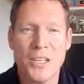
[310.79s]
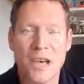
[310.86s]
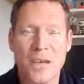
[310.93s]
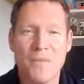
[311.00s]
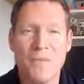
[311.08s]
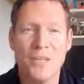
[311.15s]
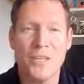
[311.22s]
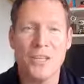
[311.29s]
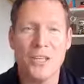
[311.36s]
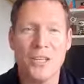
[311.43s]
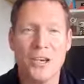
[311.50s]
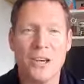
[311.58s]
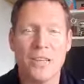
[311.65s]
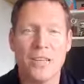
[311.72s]
Hopefully you
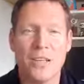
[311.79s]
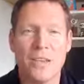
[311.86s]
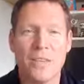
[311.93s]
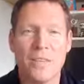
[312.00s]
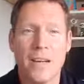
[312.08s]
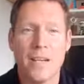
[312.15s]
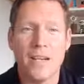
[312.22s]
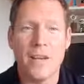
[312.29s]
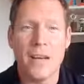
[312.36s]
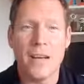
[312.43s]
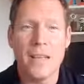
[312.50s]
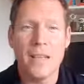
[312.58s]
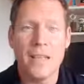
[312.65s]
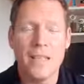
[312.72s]
guys got value
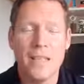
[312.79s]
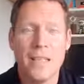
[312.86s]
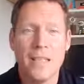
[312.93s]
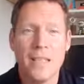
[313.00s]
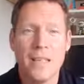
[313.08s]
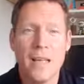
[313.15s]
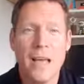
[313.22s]
out of this.